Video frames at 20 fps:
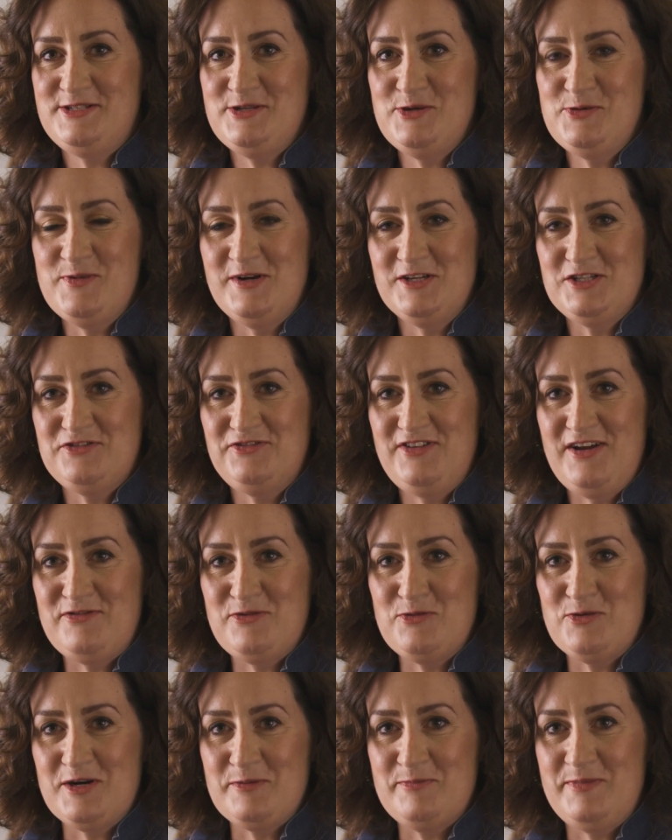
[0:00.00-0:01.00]
so much
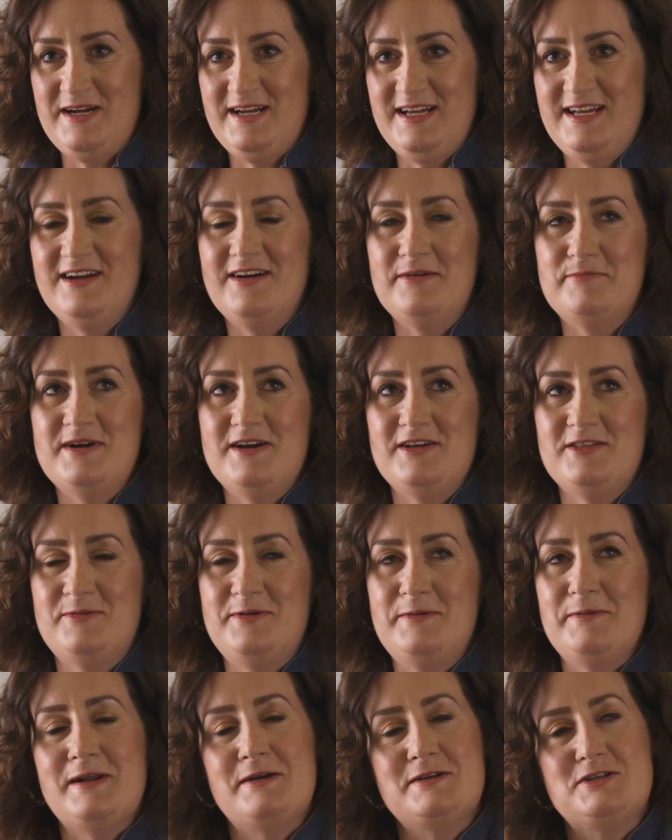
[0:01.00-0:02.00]
favourite work by other
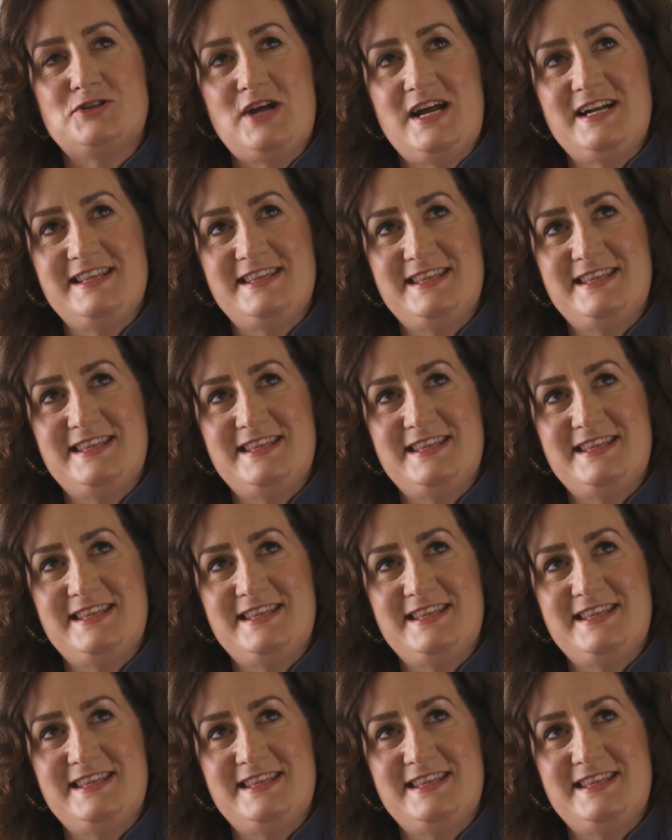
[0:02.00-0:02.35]
people. I was trying to